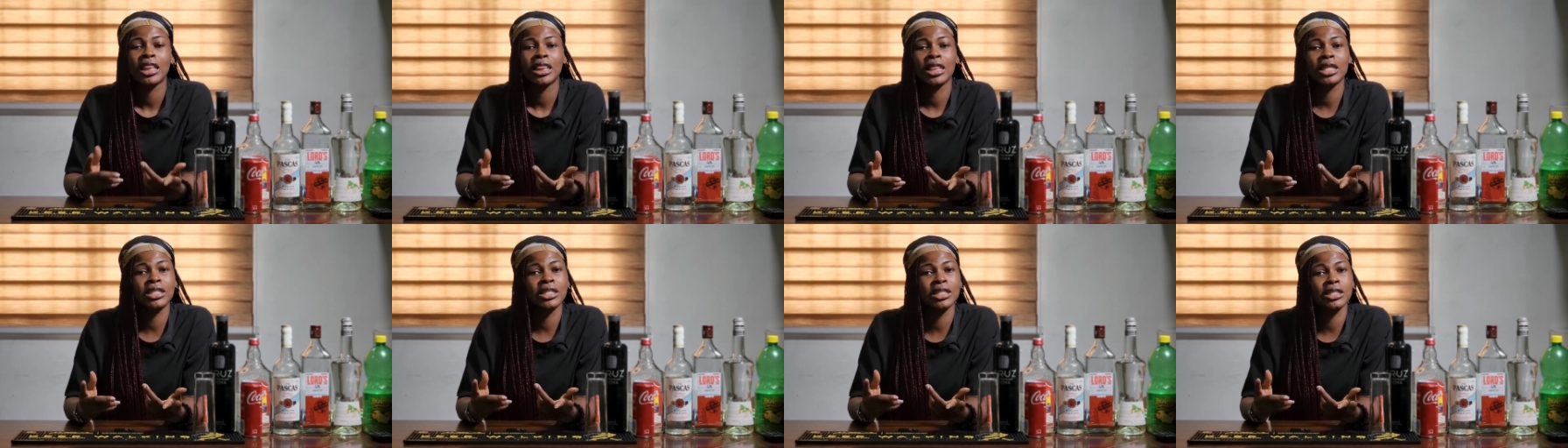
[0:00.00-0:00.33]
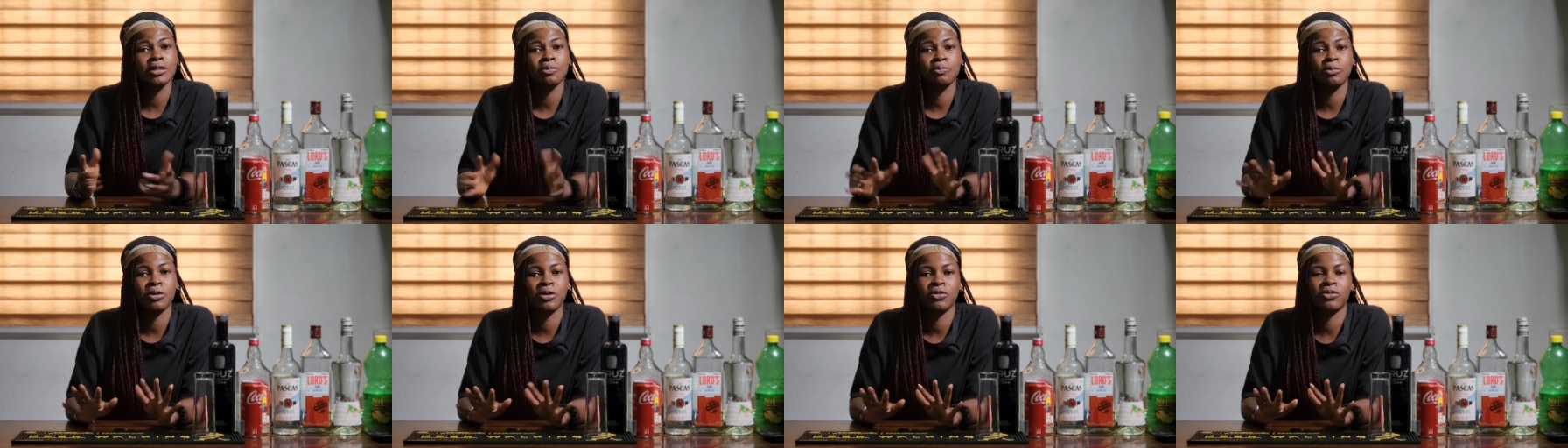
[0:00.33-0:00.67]
this is
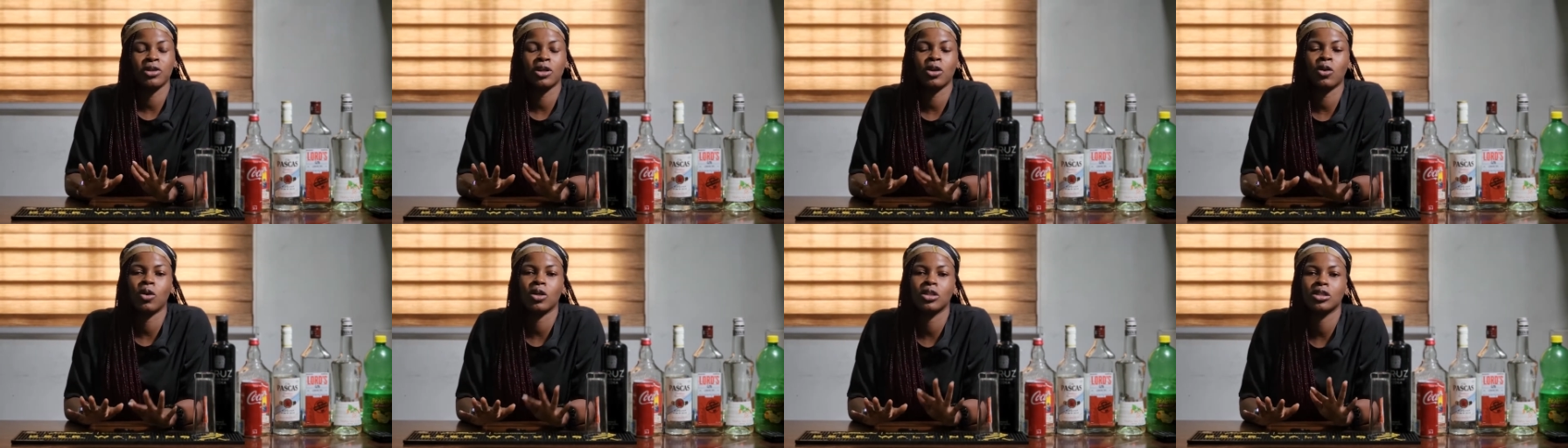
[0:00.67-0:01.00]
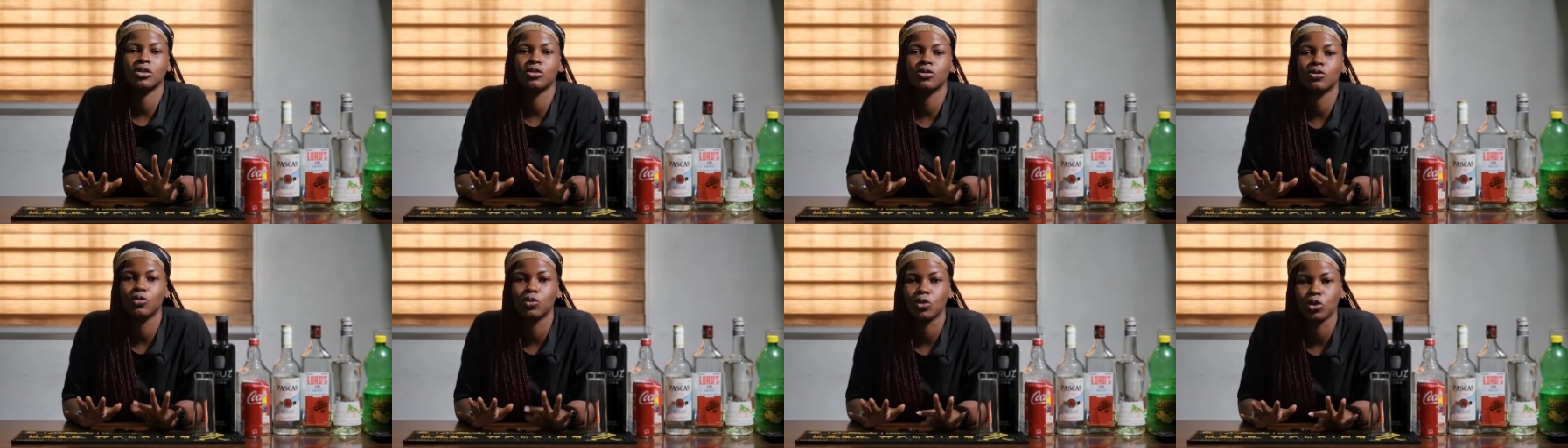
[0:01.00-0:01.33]
the perfect
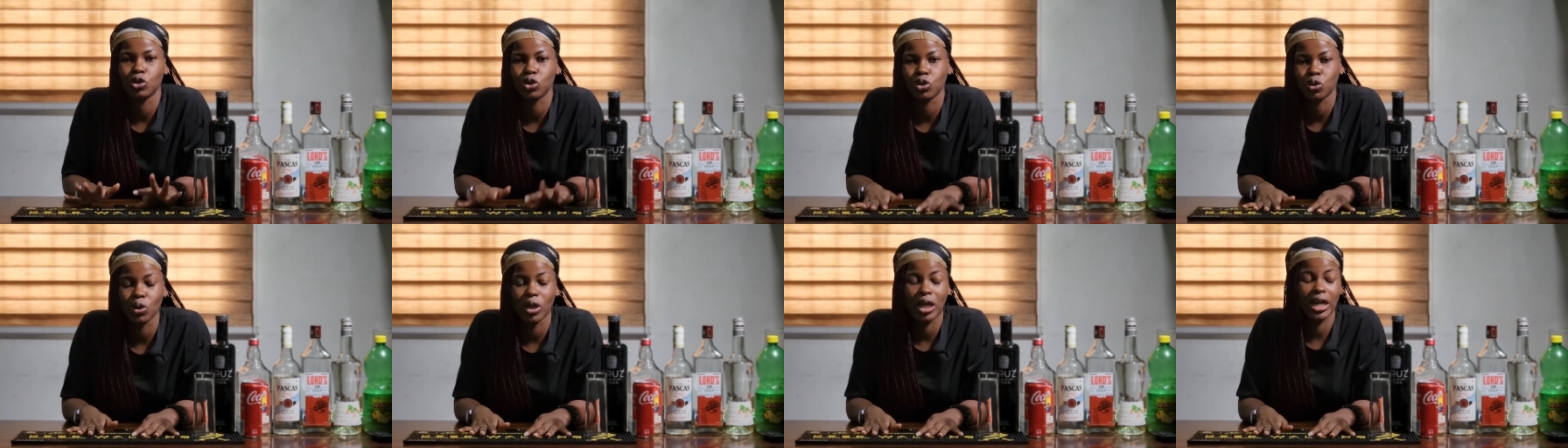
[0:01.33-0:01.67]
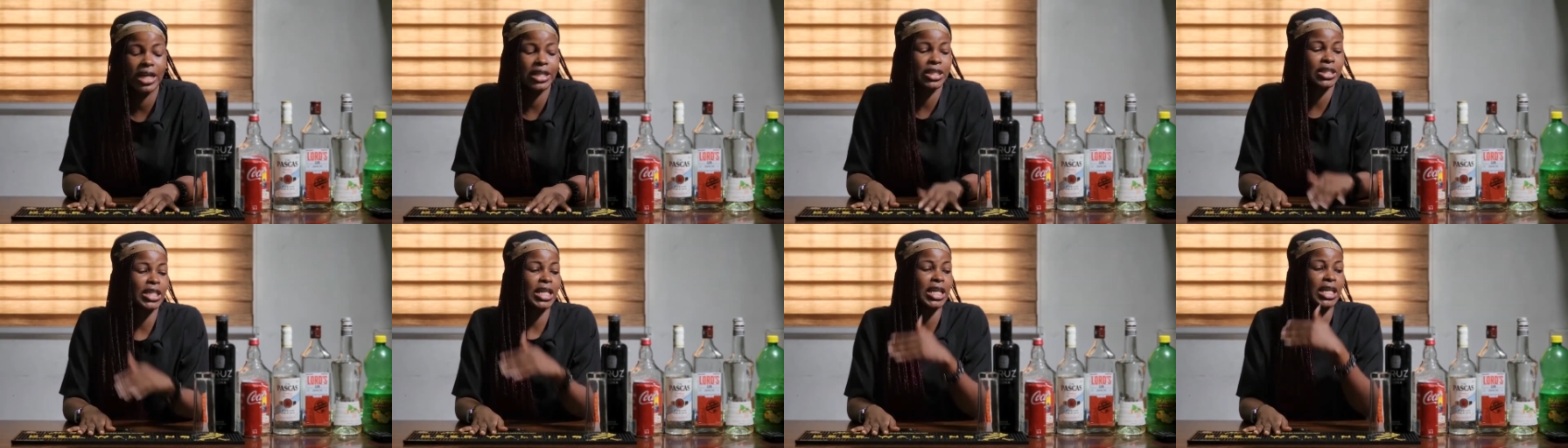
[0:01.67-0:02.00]
cocktail for you. And
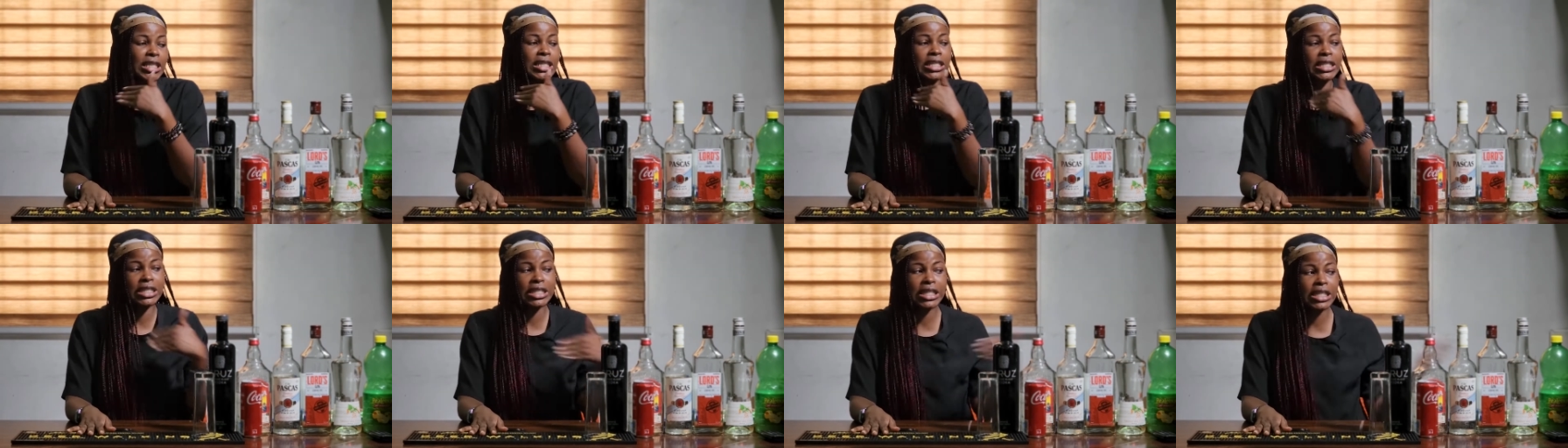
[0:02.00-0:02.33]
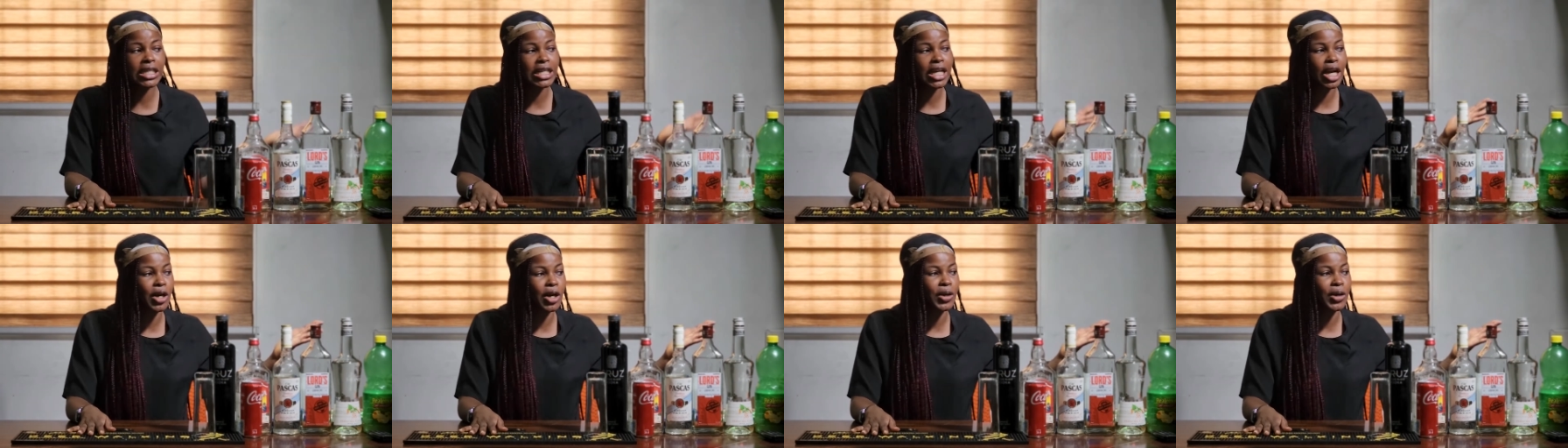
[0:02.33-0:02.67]
as you can
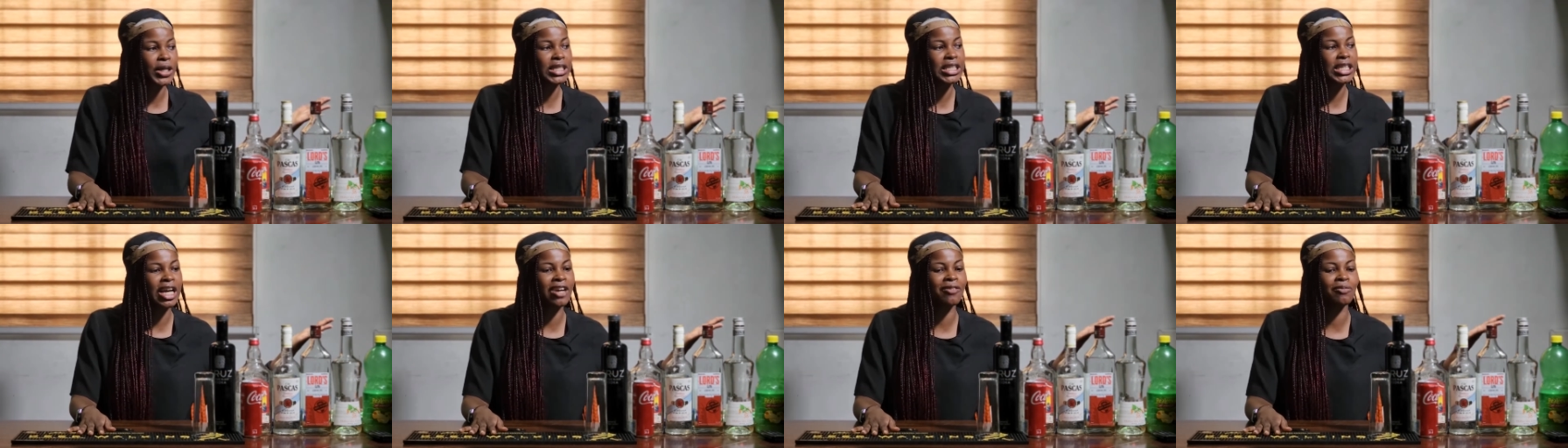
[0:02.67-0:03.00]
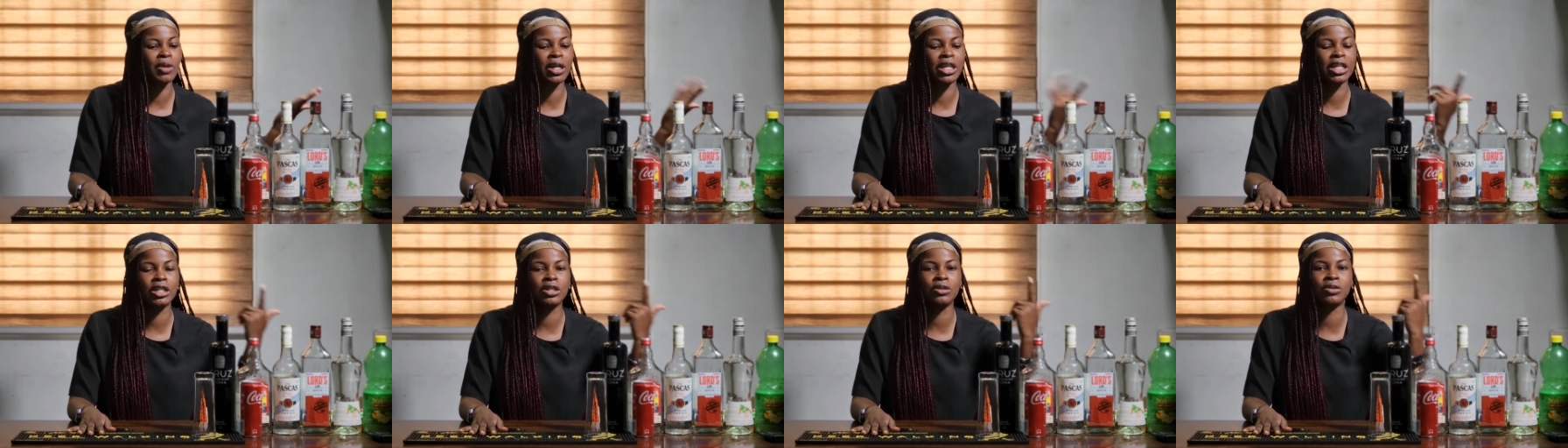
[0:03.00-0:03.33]
see, I already have
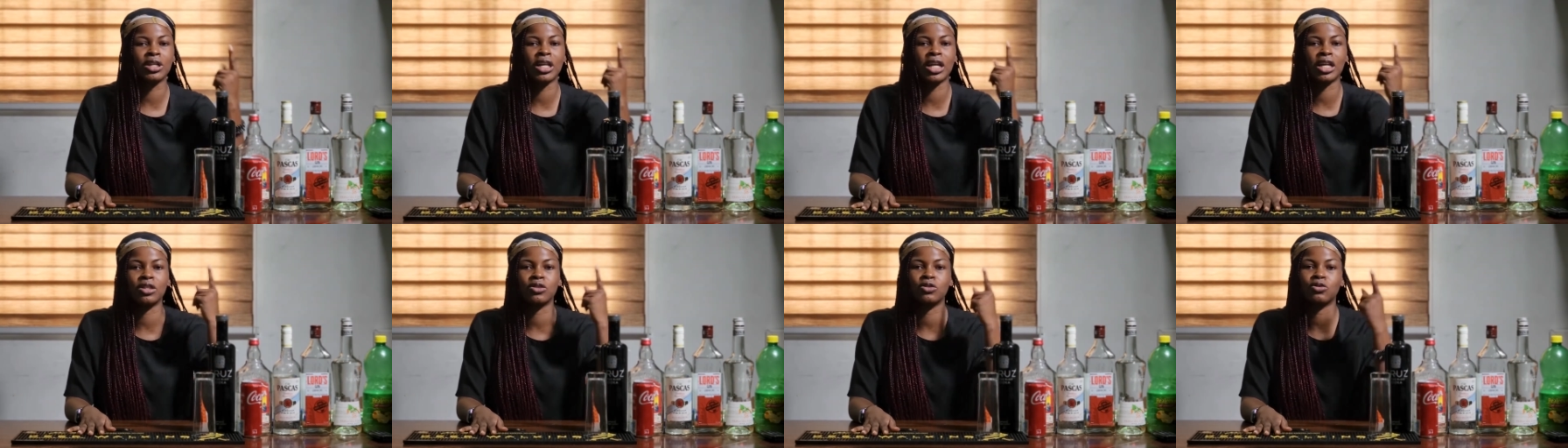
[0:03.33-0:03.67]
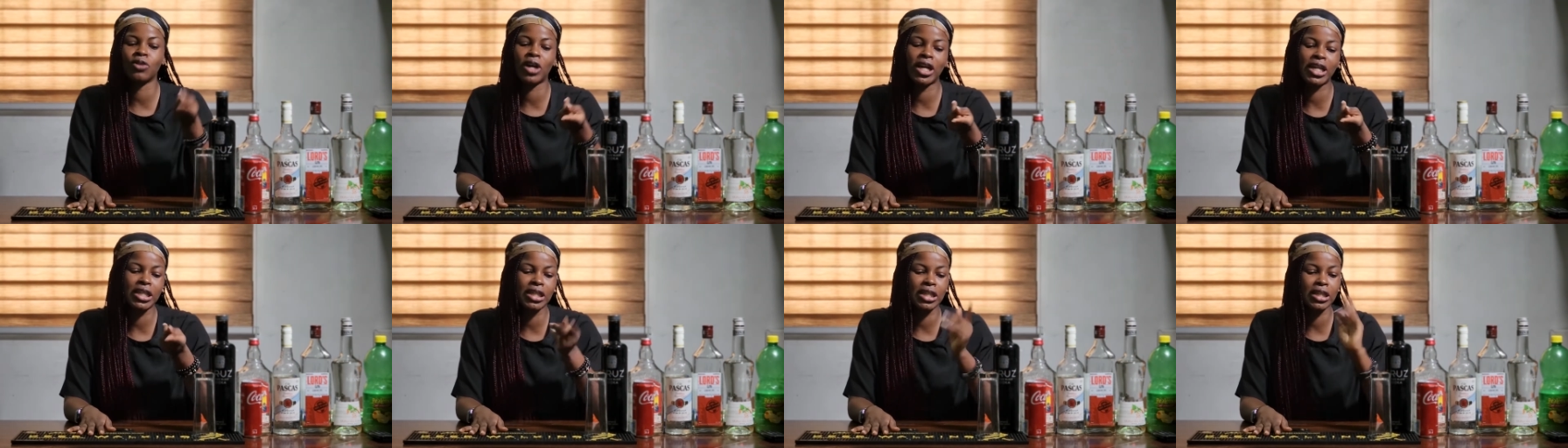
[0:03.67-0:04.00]
my ingredients
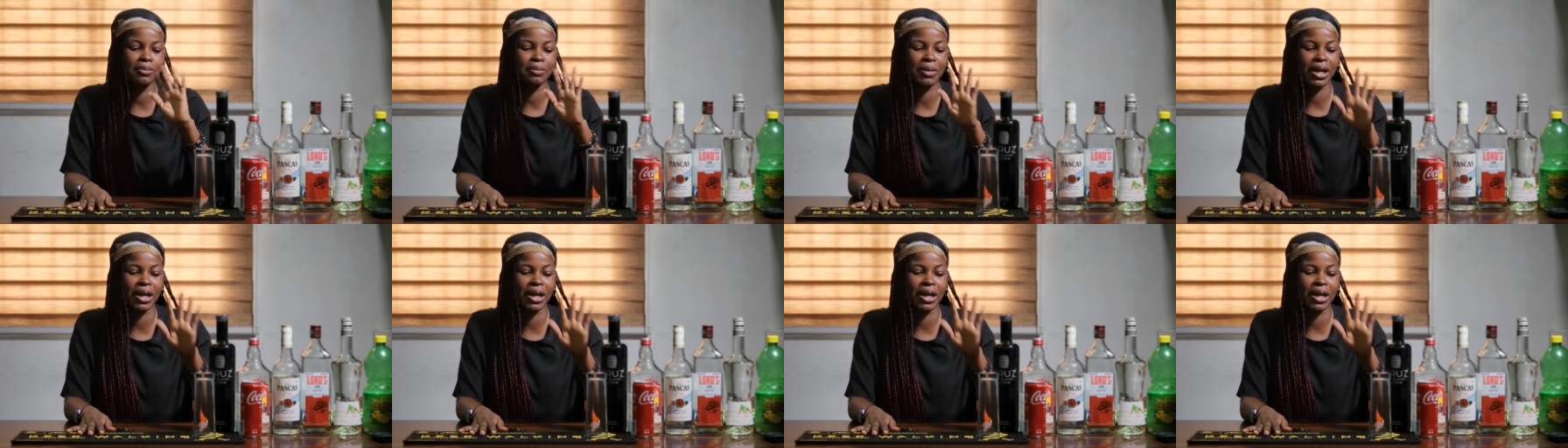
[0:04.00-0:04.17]
ready.